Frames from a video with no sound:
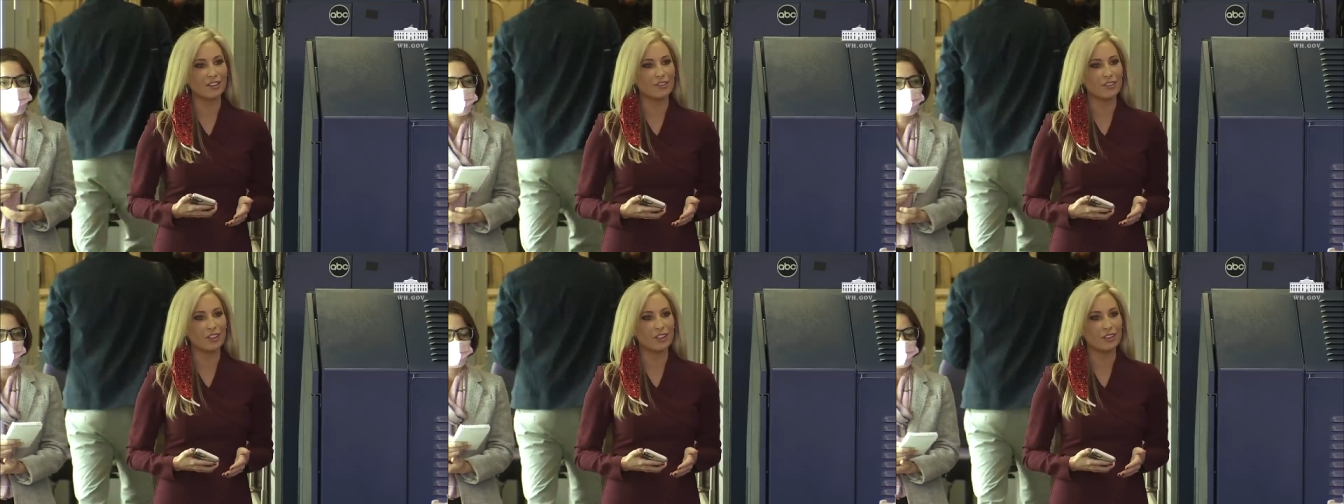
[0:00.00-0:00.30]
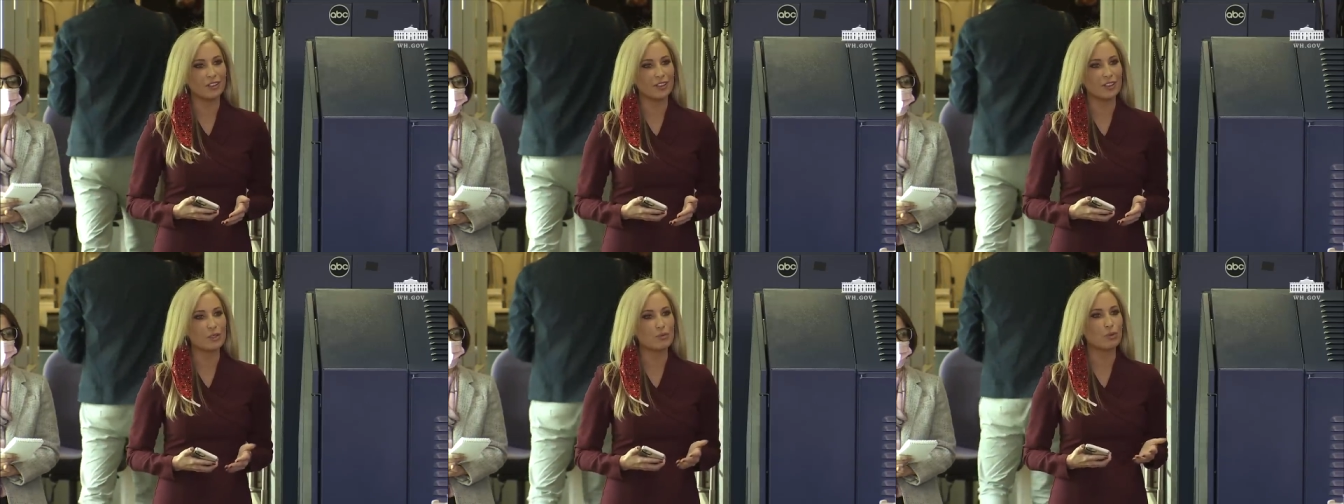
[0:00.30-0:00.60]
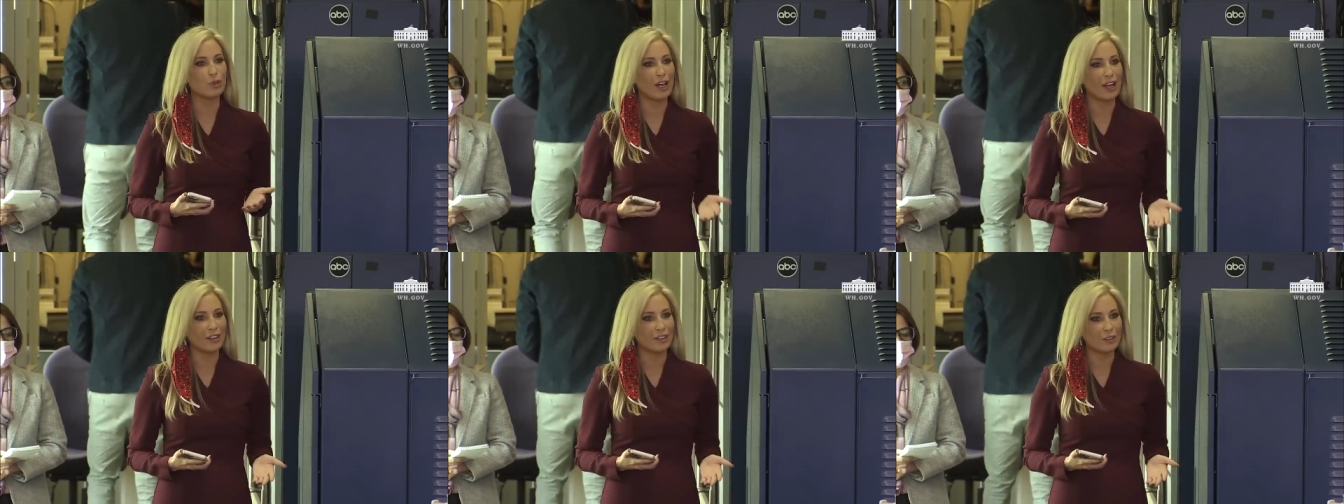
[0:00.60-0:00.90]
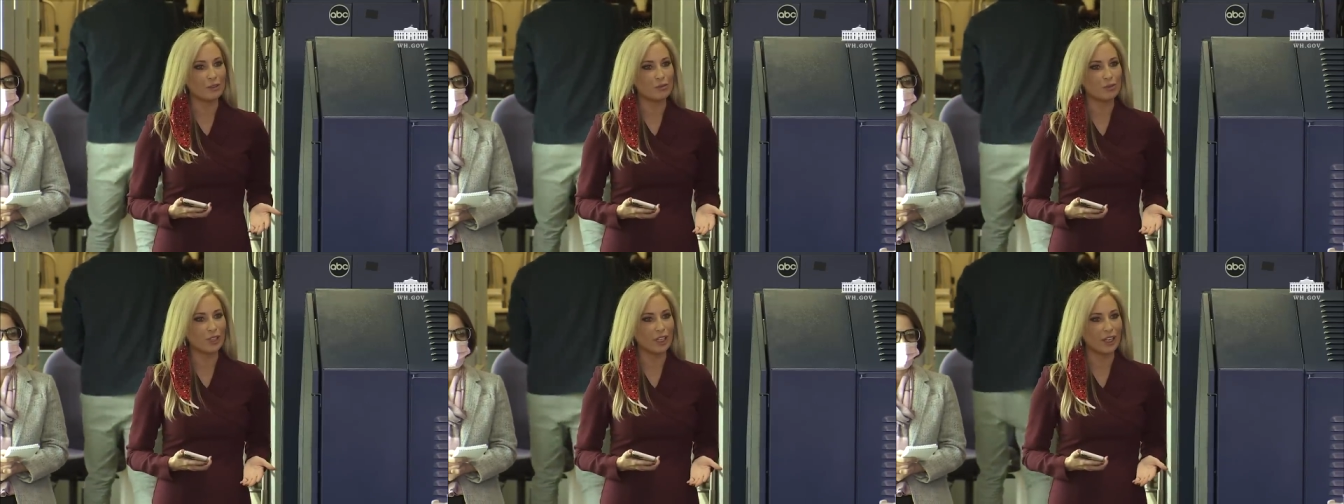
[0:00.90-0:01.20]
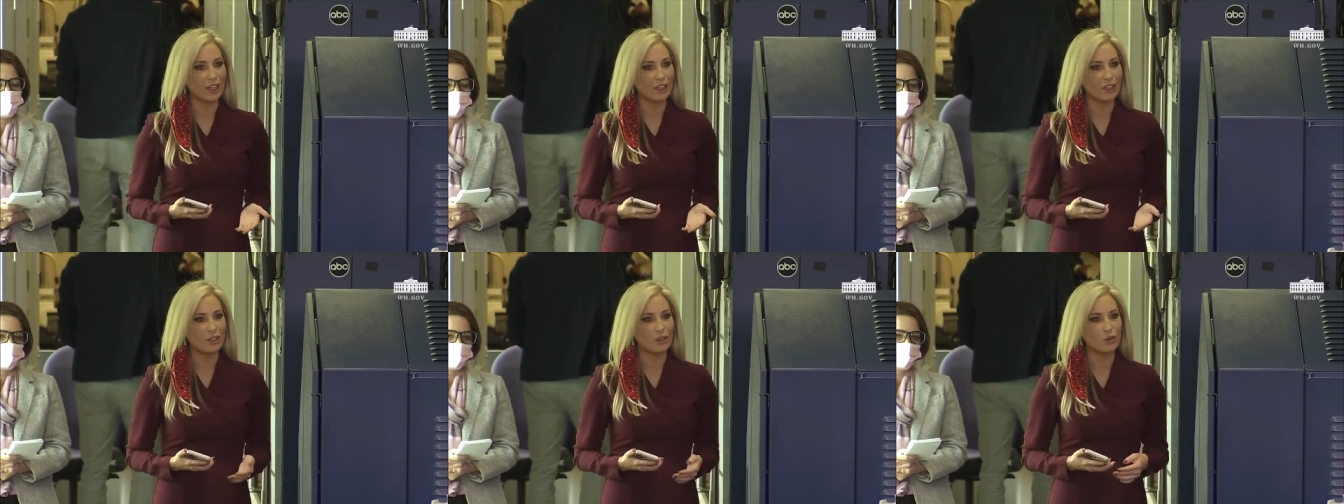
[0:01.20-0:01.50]
unveiled his platinum
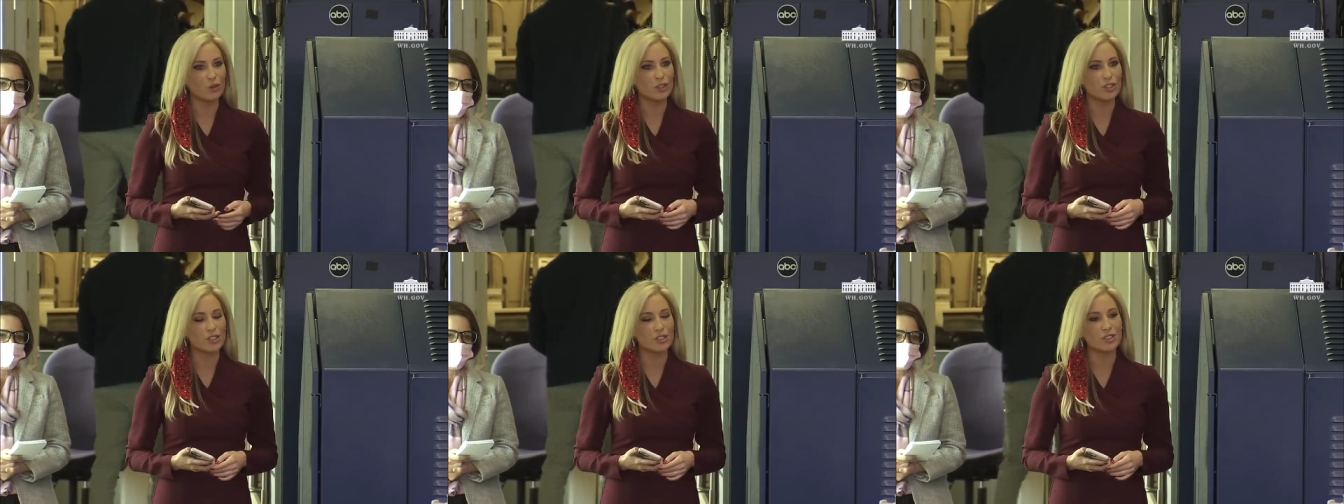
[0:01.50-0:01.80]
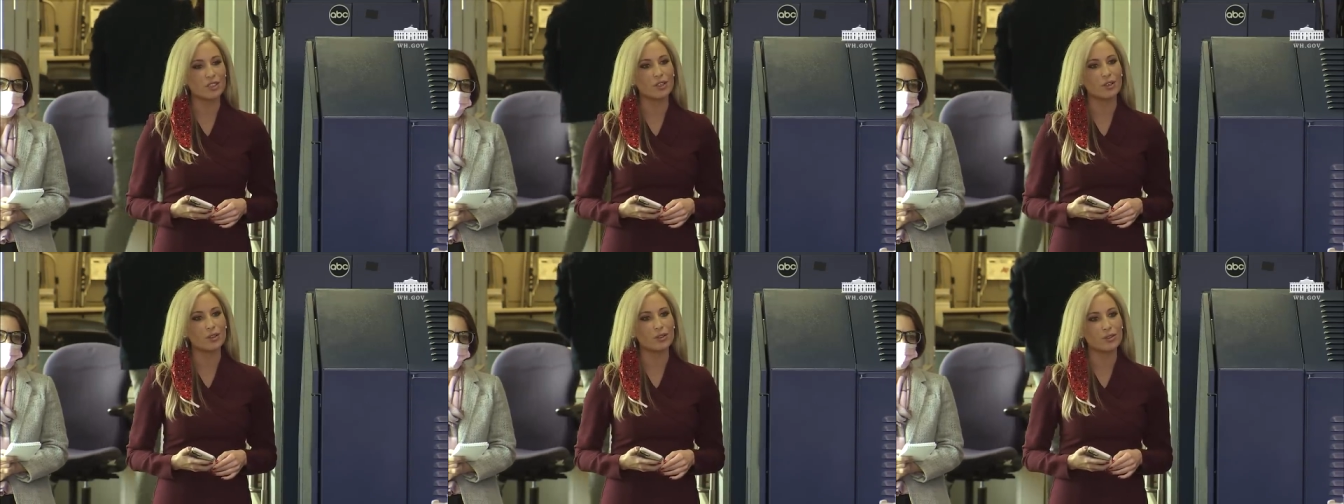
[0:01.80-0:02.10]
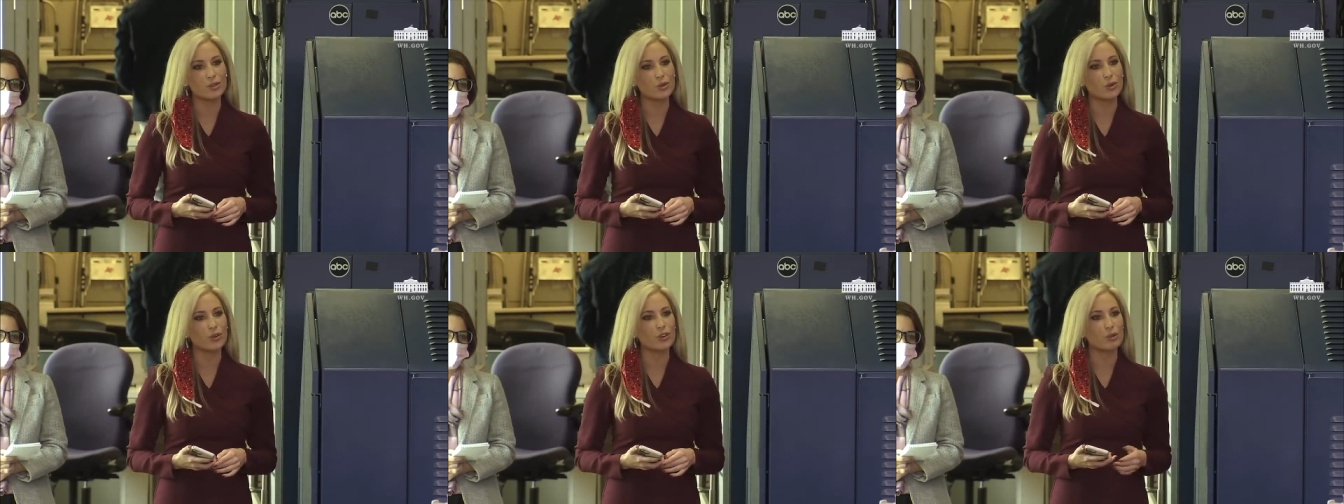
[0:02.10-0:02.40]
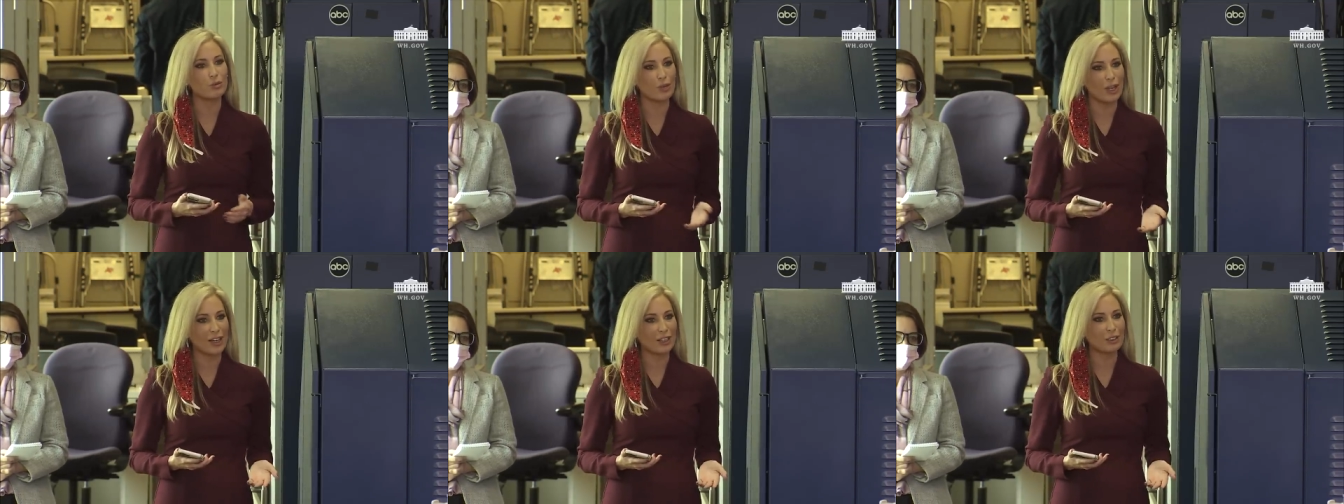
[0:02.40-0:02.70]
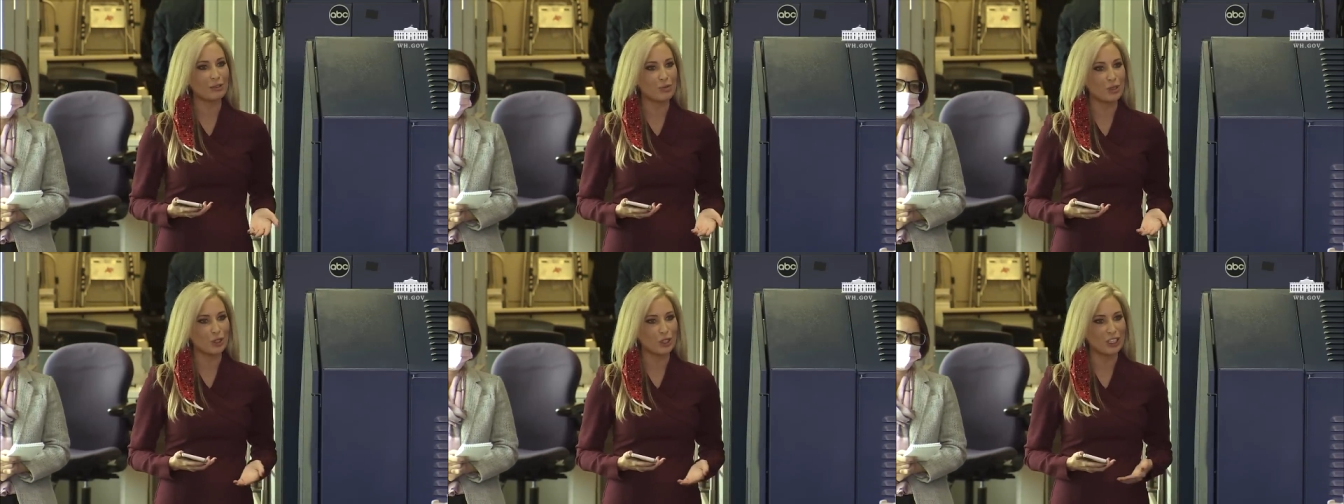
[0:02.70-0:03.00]
plan, which is geared toward the black
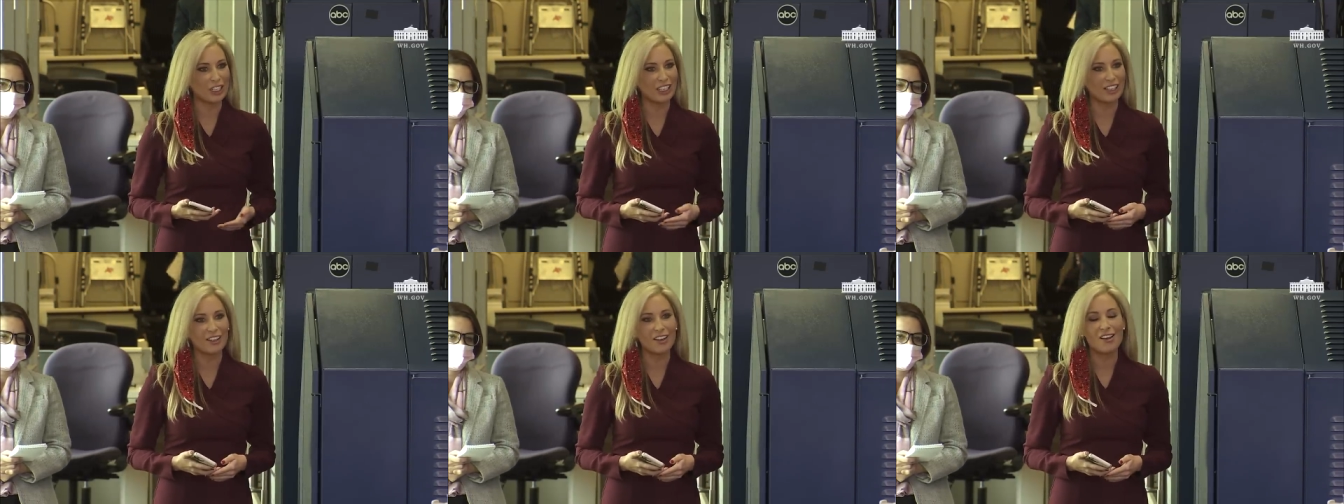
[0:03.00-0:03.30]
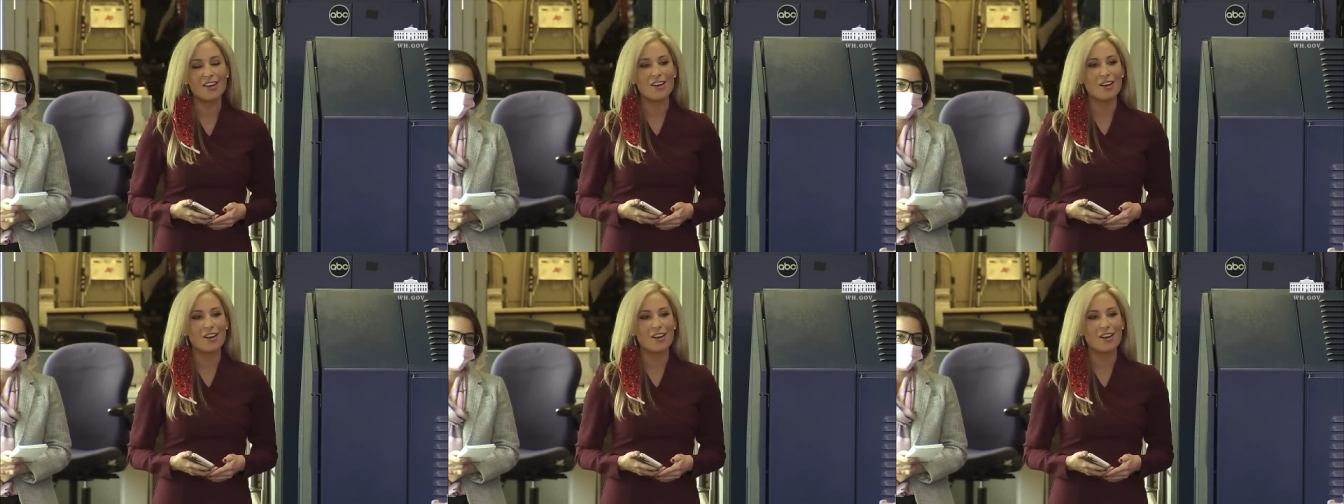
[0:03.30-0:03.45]
community.